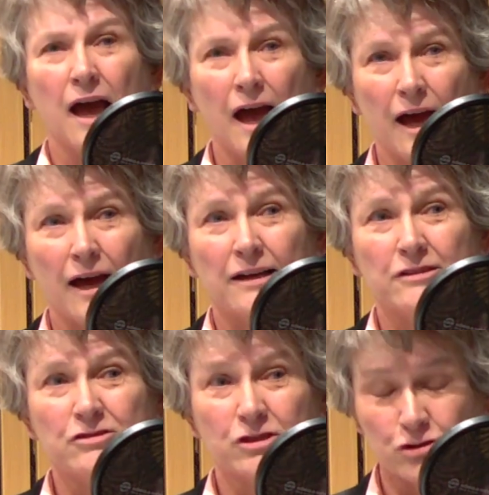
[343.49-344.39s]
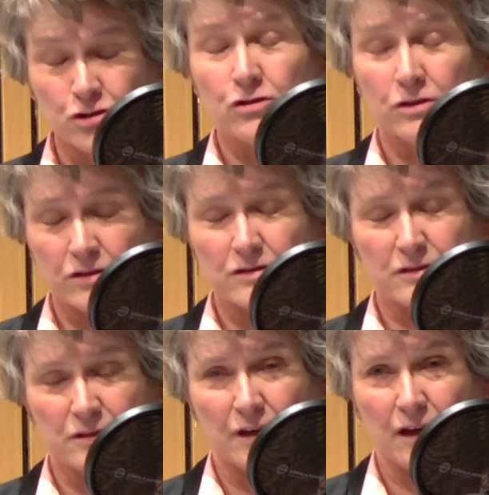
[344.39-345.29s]
And the
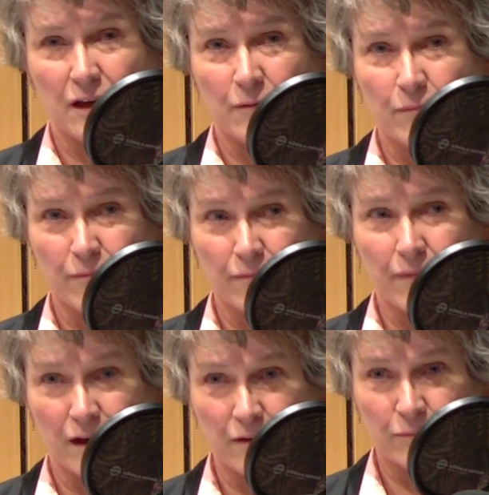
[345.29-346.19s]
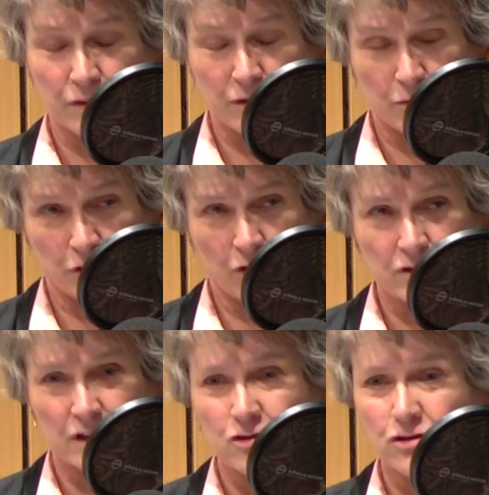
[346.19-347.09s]
students,
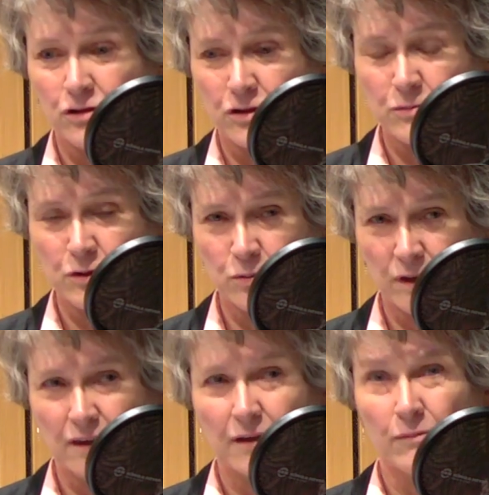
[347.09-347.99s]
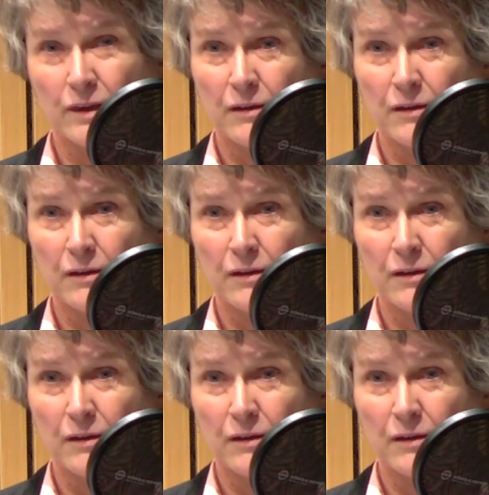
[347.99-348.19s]
13 students between them,